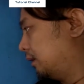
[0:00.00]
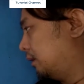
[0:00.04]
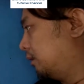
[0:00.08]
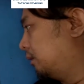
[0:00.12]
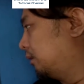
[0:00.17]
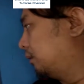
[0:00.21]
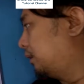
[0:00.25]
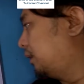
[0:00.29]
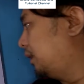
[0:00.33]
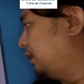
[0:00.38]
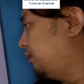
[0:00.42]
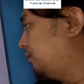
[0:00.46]

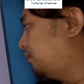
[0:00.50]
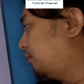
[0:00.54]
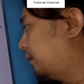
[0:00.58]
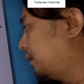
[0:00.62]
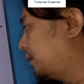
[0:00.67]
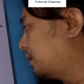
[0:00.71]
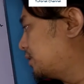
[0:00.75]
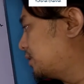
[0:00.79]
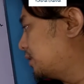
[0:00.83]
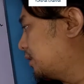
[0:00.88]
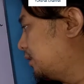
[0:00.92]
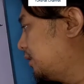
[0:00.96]
Okay,
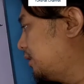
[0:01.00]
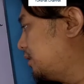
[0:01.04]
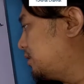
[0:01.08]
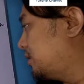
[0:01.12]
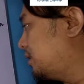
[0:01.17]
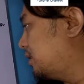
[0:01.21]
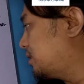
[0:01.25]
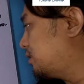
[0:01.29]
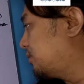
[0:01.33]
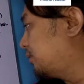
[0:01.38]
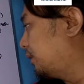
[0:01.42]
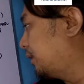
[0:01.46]
this
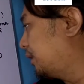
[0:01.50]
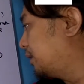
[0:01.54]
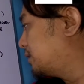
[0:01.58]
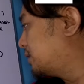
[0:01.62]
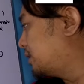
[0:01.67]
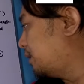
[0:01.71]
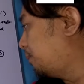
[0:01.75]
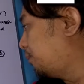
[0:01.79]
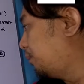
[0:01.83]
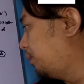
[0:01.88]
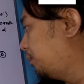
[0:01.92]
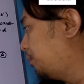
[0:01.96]
just for
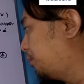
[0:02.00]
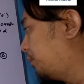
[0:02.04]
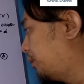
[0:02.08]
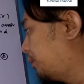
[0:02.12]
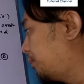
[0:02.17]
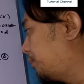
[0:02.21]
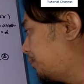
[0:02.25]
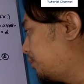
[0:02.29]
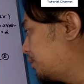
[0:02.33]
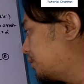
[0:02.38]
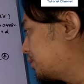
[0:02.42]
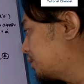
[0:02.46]
example
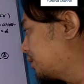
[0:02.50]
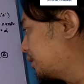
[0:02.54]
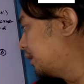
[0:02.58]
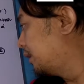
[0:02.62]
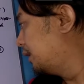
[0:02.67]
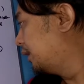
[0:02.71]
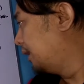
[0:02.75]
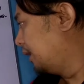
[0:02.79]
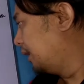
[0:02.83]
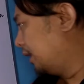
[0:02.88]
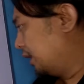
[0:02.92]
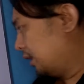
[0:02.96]
purpose.
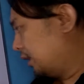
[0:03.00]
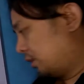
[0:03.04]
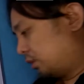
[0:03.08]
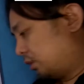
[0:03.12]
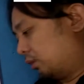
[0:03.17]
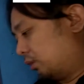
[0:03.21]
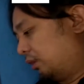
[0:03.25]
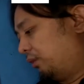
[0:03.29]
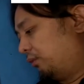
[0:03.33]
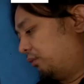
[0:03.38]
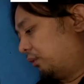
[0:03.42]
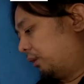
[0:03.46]

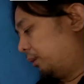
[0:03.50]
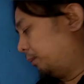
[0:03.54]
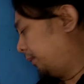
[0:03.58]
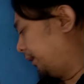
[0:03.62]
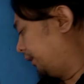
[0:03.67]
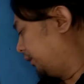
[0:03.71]
Sorry for my